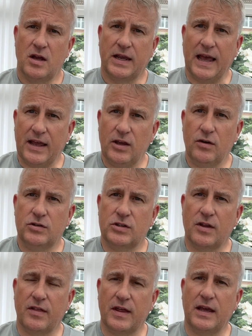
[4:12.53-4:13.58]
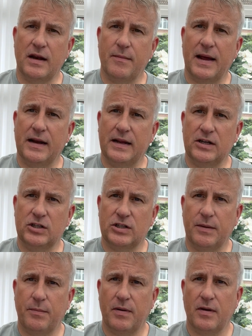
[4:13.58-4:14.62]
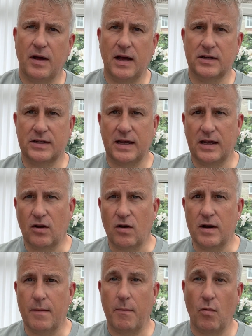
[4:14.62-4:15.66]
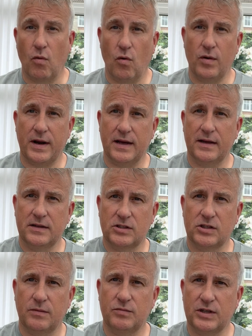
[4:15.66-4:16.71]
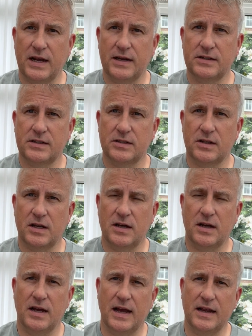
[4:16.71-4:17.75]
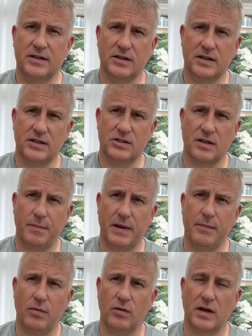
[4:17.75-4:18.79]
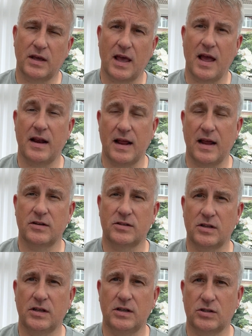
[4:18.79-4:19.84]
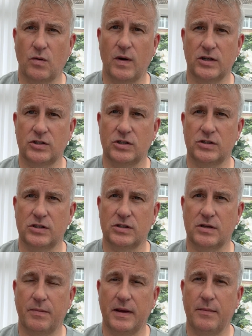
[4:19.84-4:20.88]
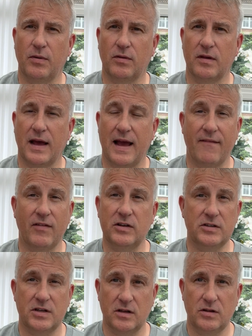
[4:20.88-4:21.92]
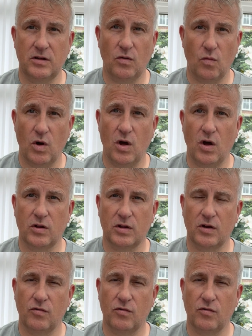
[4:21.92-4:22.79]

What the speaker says: get used to thinking about leadership as a kind of broader subject. And it's the people that can't answer these questions. It's the people that haven't done the work